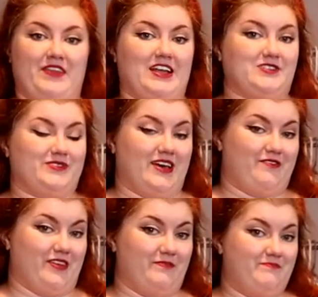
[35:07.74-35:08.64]
I don't
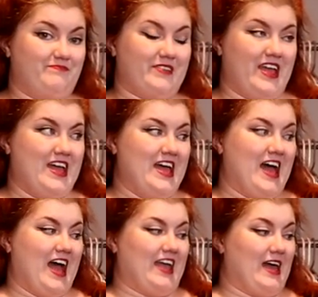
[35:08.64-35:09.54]
love them.
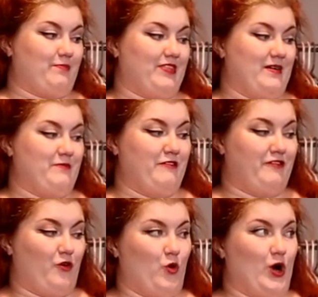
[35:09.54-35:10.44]
I kept them
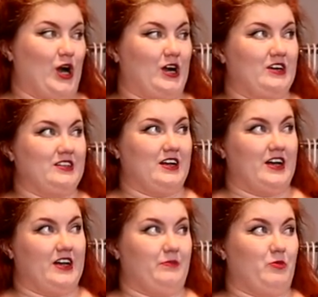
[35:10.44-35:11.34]
for,
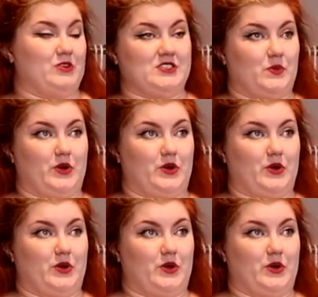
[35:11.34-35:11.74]
um, what's the